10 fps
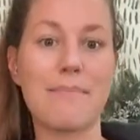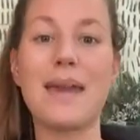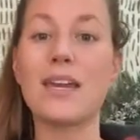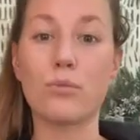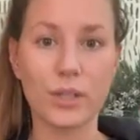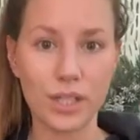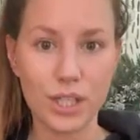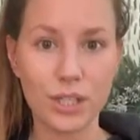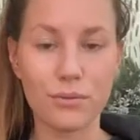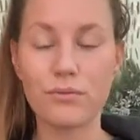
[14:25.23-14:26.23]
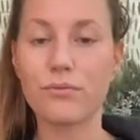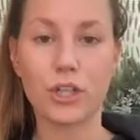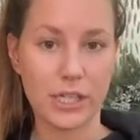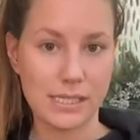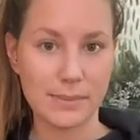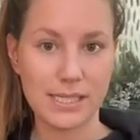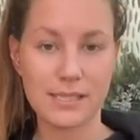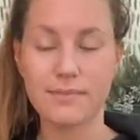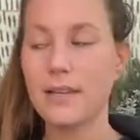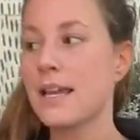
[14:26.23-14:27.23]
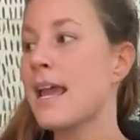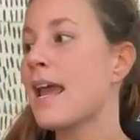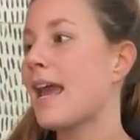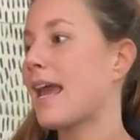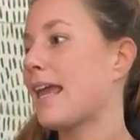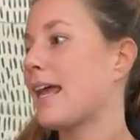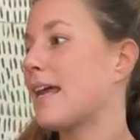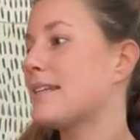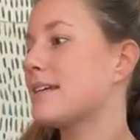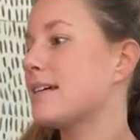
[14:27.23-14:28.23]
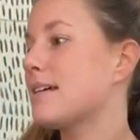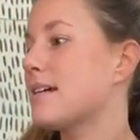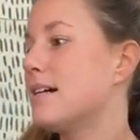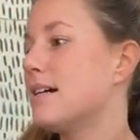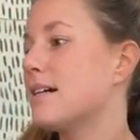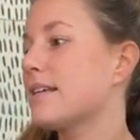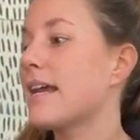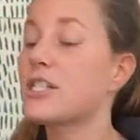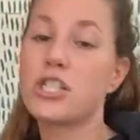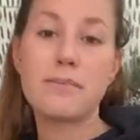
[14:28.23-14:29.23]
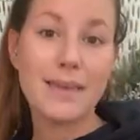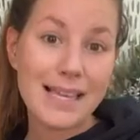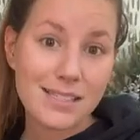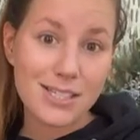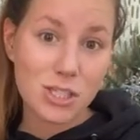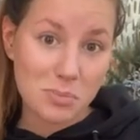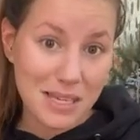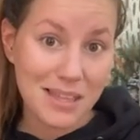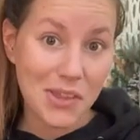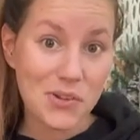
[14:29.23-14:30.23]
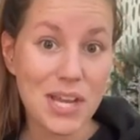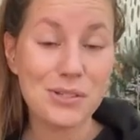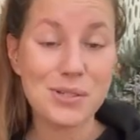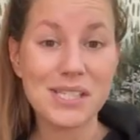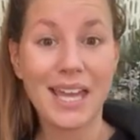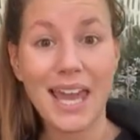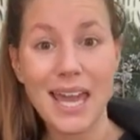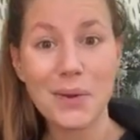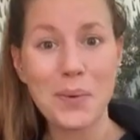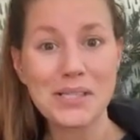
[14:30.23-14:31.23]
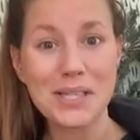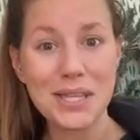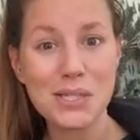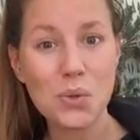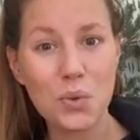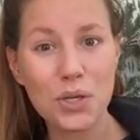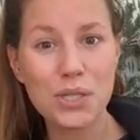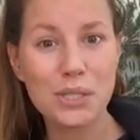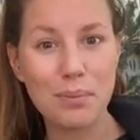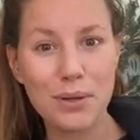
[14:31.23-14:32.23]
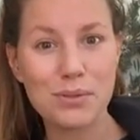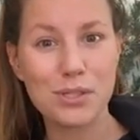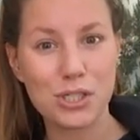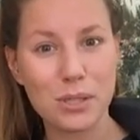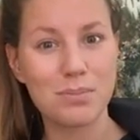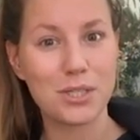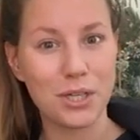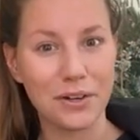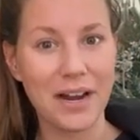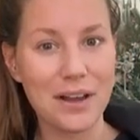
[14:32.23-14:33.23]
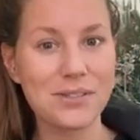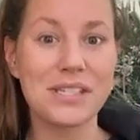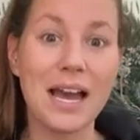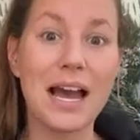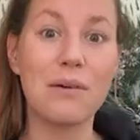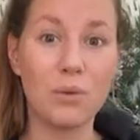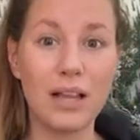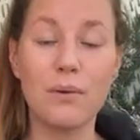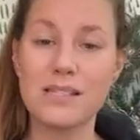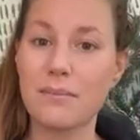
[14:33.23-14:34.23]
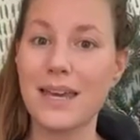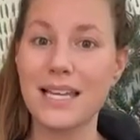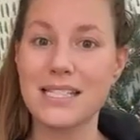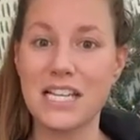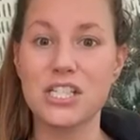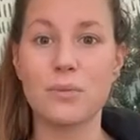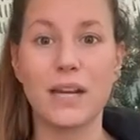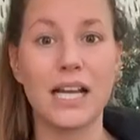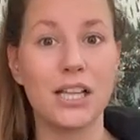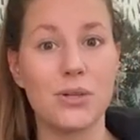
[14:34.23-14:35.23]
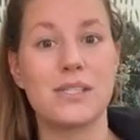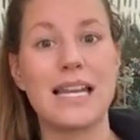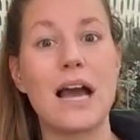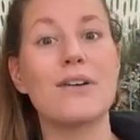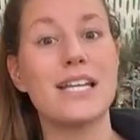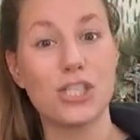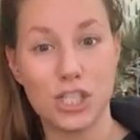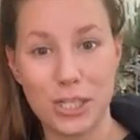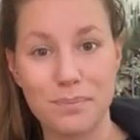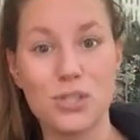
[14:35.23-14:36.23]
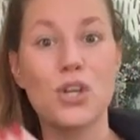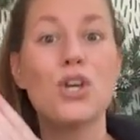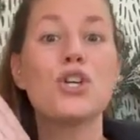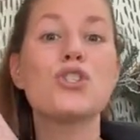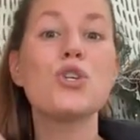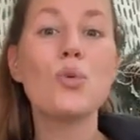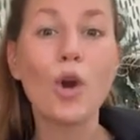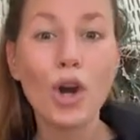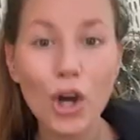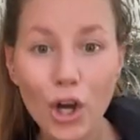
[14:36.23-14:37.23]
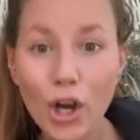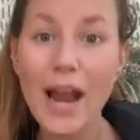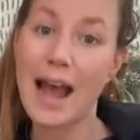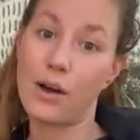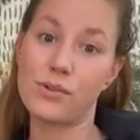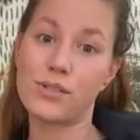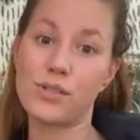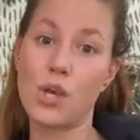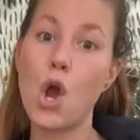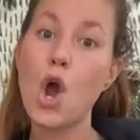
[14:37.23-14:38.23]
Make it really cute for Christmas. And yeah, she messaged me the other day and she was like, hey, wasn't this order supposed to ship to your house? Yeah, well, I wasn't paying attention when I closed it out and it shipped to her house.